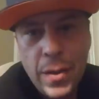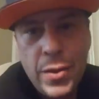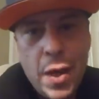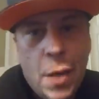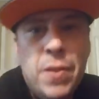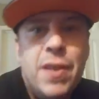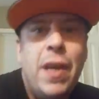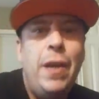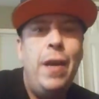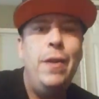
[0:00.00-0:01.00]
his job to say
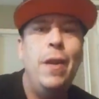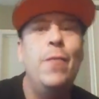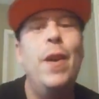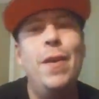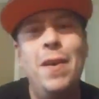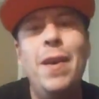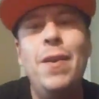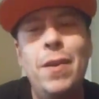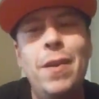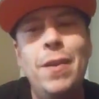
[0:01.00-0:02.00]
that. And I found out later
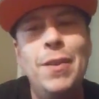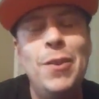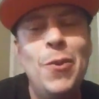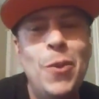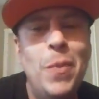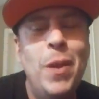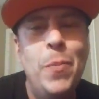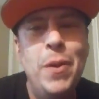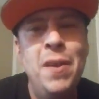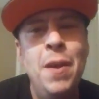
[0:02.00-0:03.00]
it is, you know what I mean? But